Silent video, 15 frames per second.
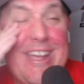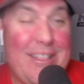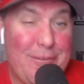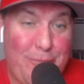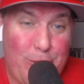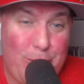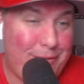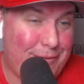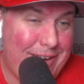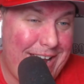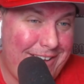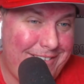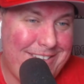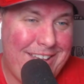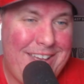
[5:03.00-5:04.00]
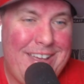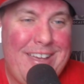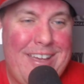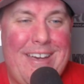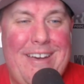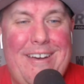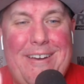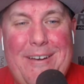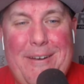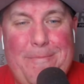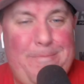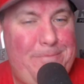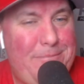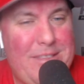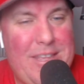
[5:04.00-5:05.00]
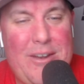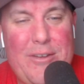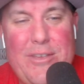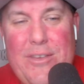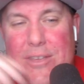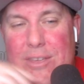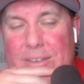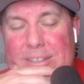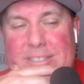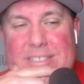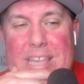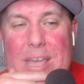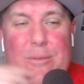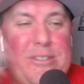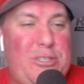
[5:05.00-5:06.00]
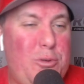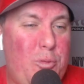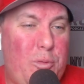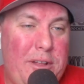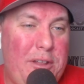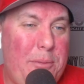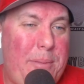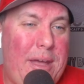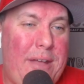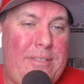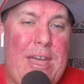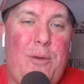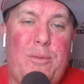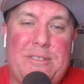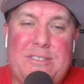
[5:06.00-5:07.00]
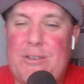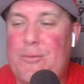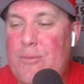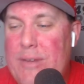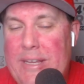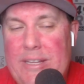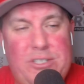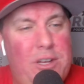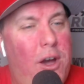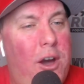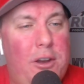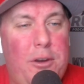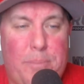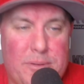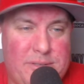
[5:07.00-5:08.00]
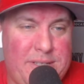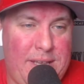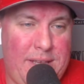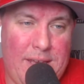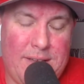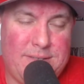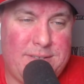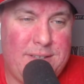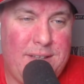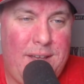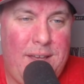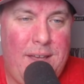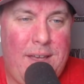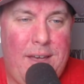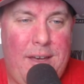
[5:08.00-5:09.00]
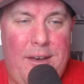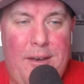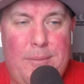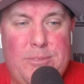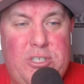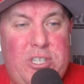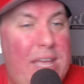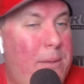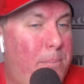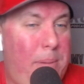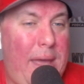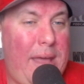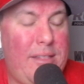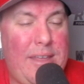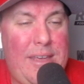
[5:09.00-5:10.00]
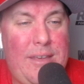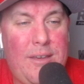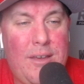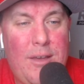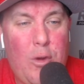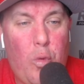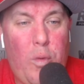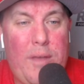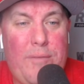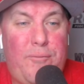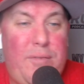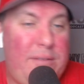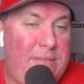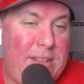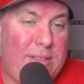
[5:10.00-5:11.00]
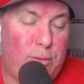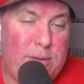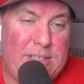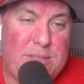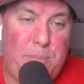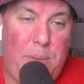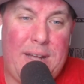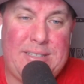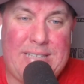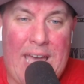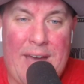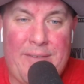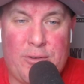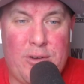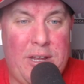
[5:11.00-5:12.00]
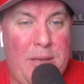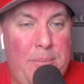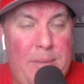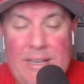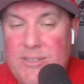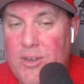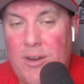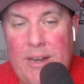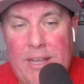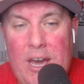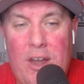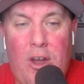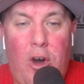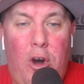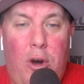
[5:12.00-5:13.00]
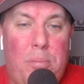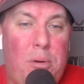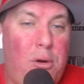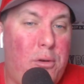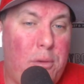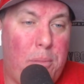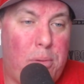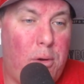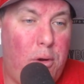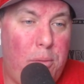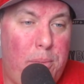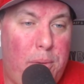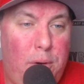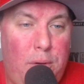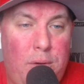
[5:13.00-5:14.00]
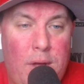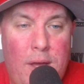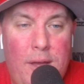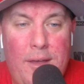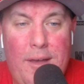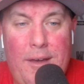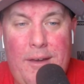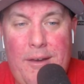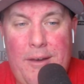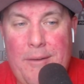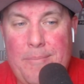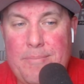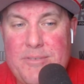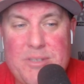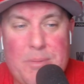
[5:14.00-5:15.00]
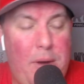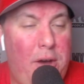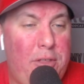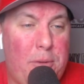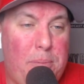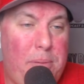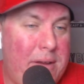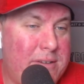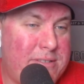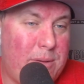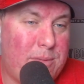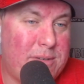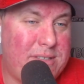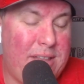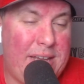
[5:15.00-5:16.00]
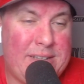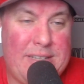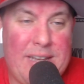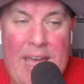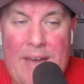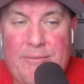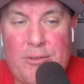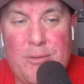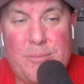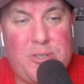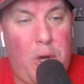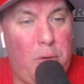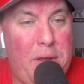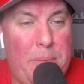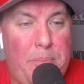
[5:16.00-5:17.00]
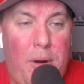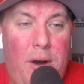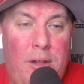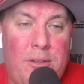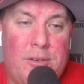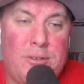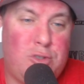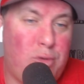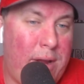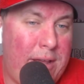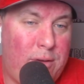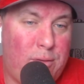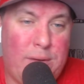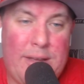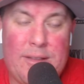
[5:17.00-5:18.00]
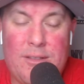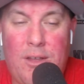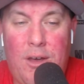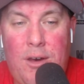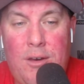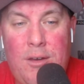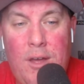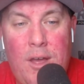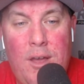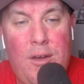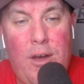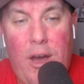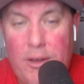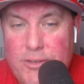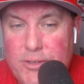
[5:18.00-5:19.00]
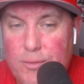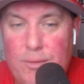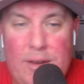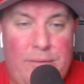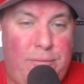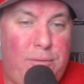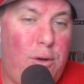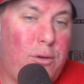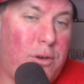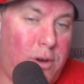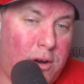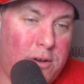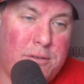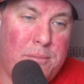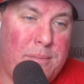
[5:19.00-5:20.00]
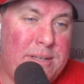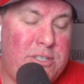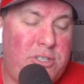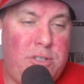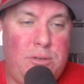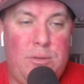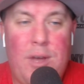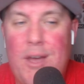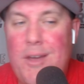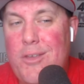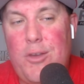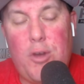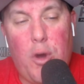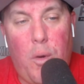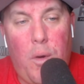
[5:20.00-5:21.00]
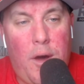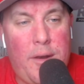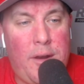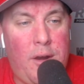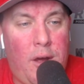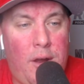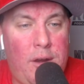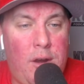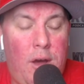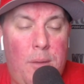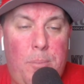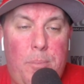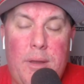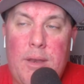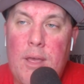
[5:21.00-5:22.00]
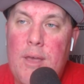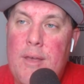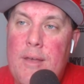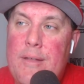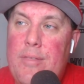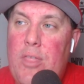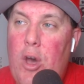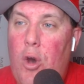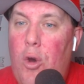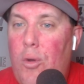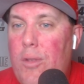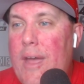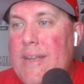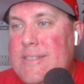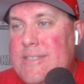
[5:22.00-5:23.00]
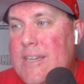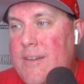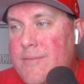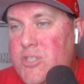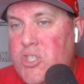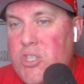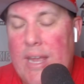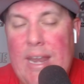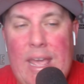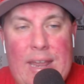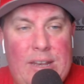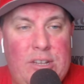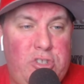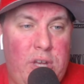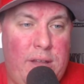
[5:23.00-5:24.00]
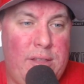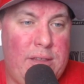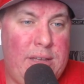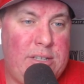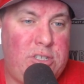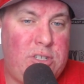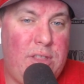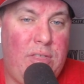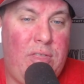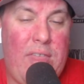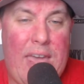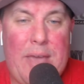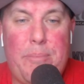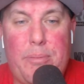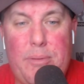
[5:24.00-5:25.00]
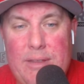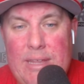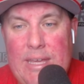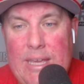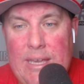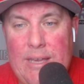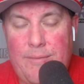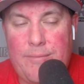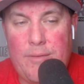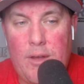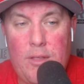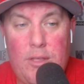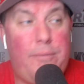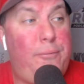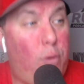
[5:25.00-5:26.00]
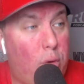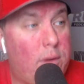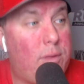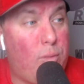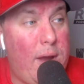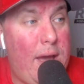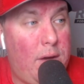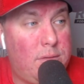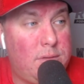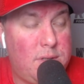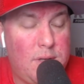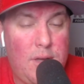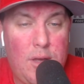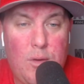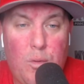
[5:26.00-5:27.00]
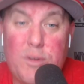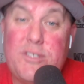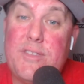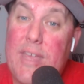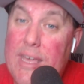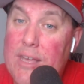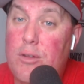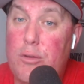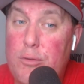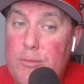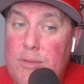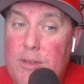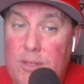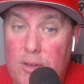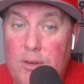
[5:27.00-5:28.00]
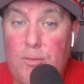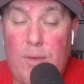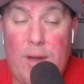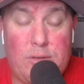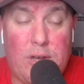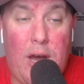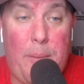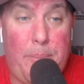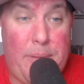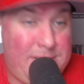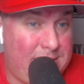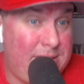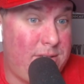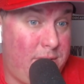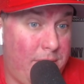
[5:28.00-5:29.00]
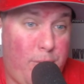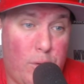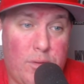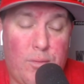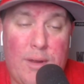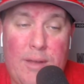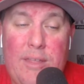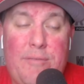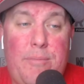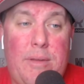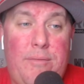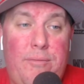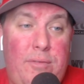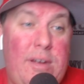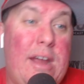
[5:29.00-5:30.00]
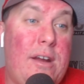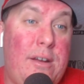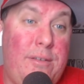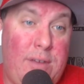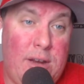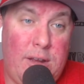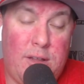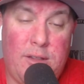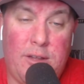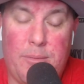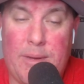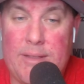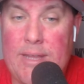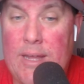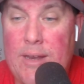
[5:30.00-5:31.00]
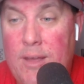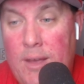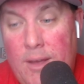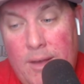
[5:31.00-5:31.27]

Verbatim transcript: In the fourth round, um, you know, you, you can say what you will about that. Was it a reach? 100% yes. Um, Jake Bailey went 53 spots after him. He's already got an All Pro and a Pro Bowl. Um, some other players that were selected after him Tony Pollard, Dre Greenlaw, Hunter Renfrow, Gardner Minshew. You can go on and on and on. But the whole idea of Shanahan and John Lynch, they believe the fourth round, which they include the third round comp picks into the fourth round. They've been very, very clear about that.